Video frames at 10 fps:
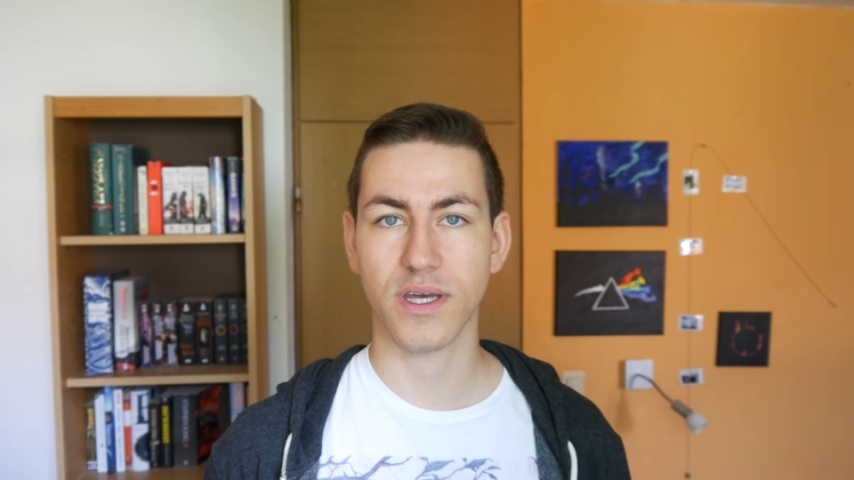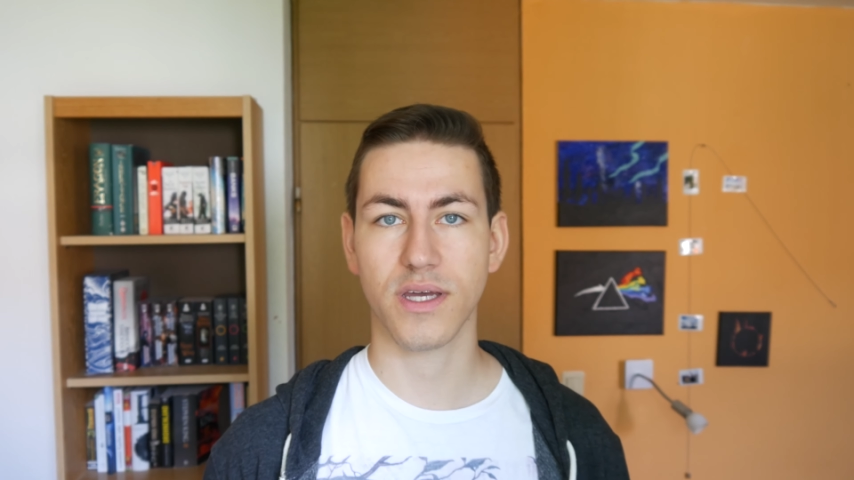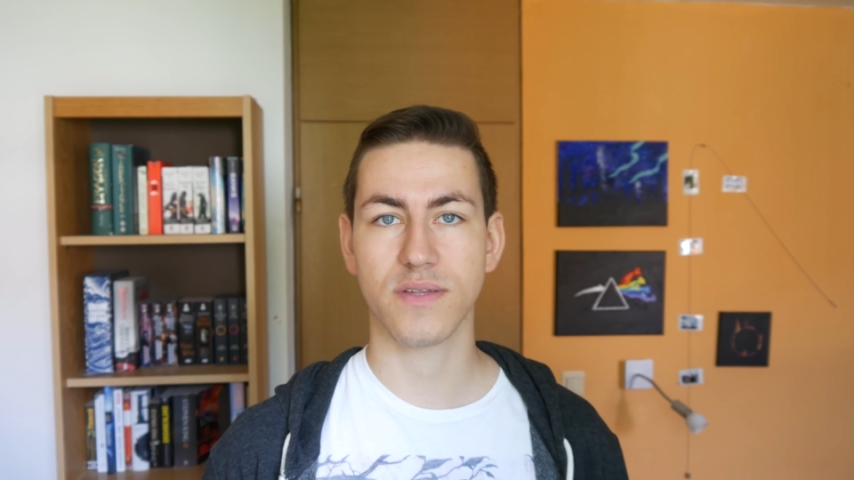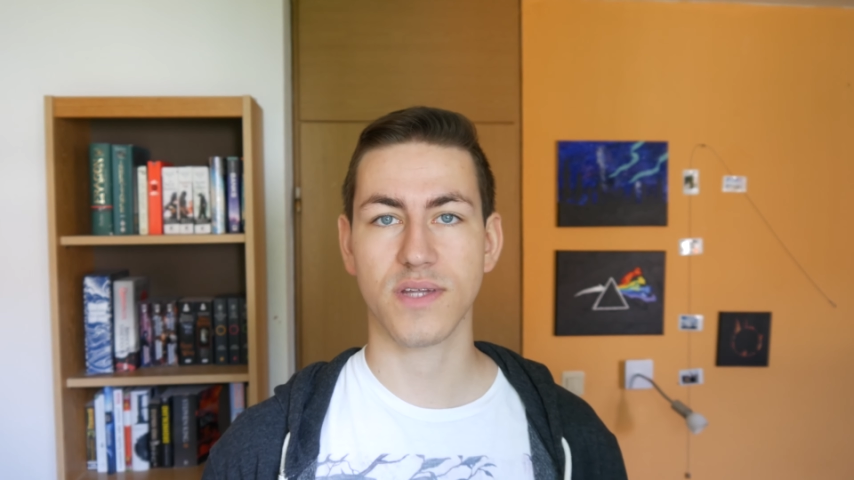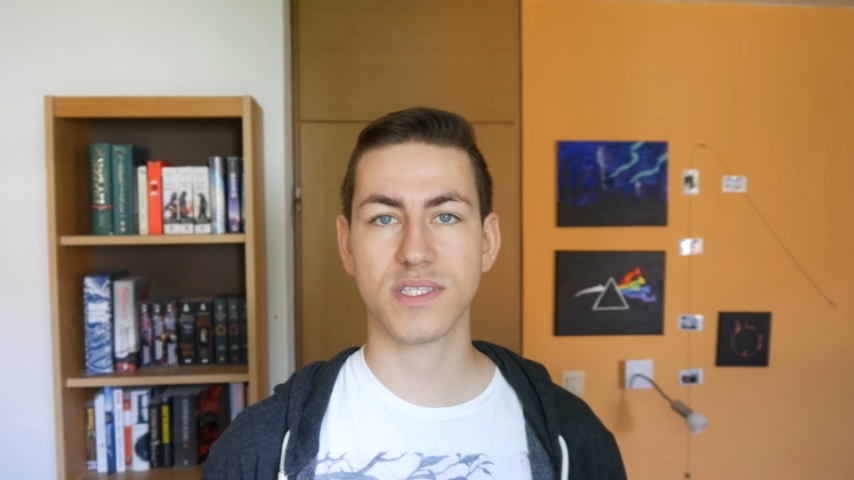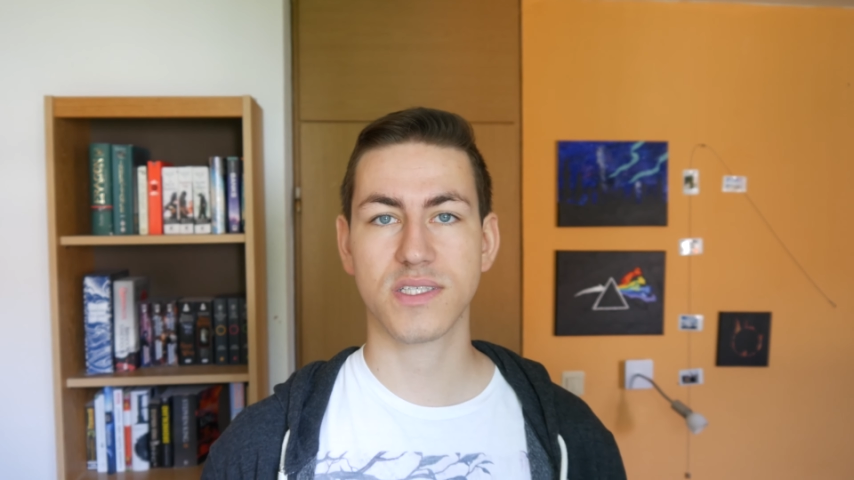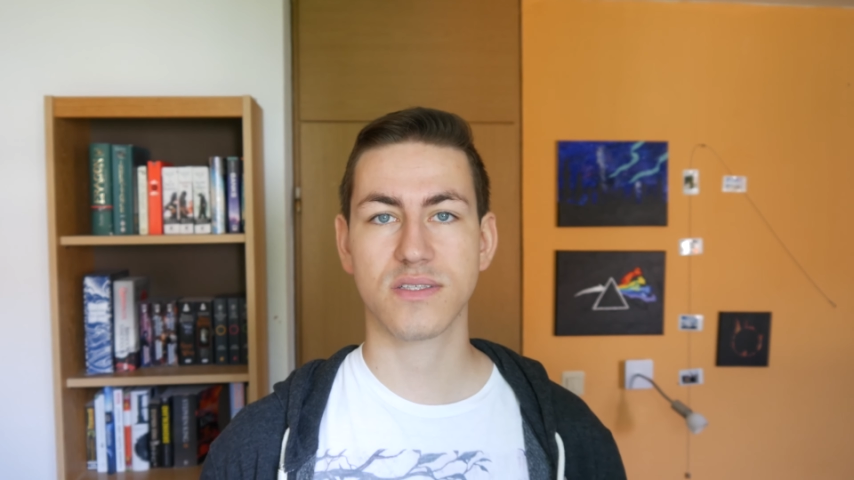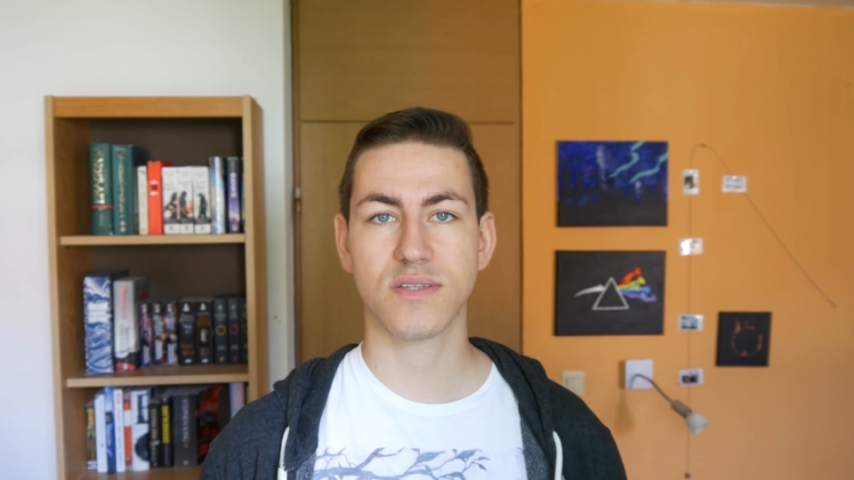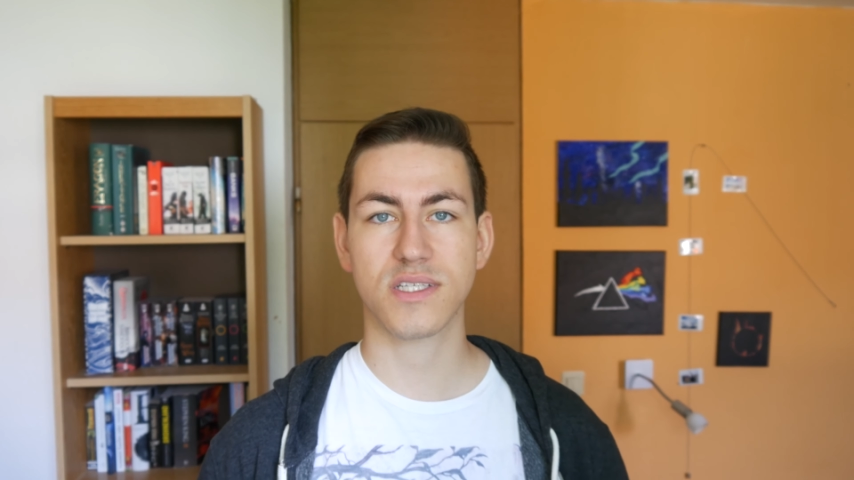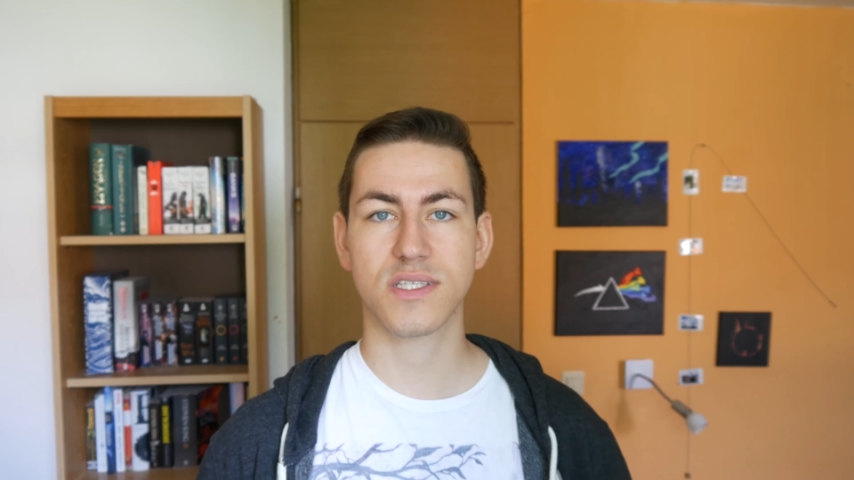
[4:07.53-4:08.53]
and that's
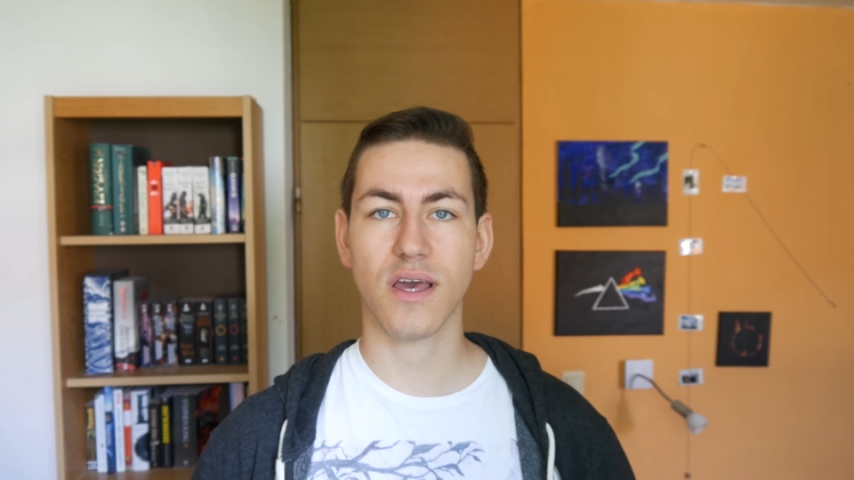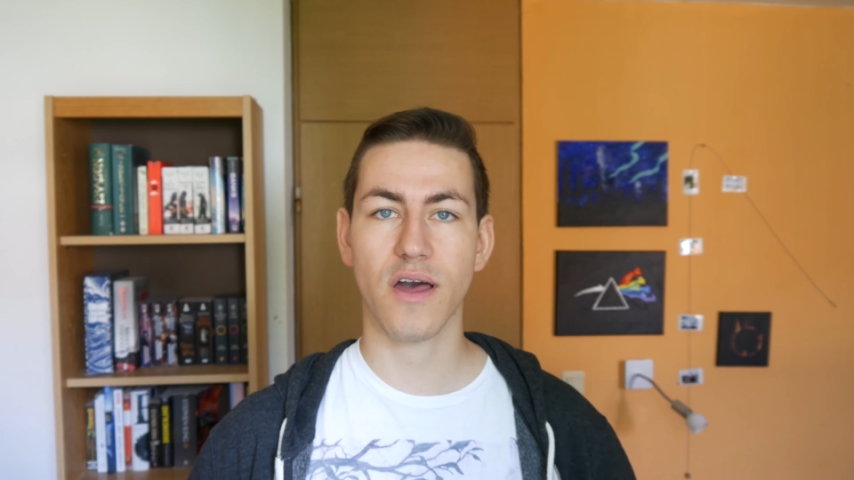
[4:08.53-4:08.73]
the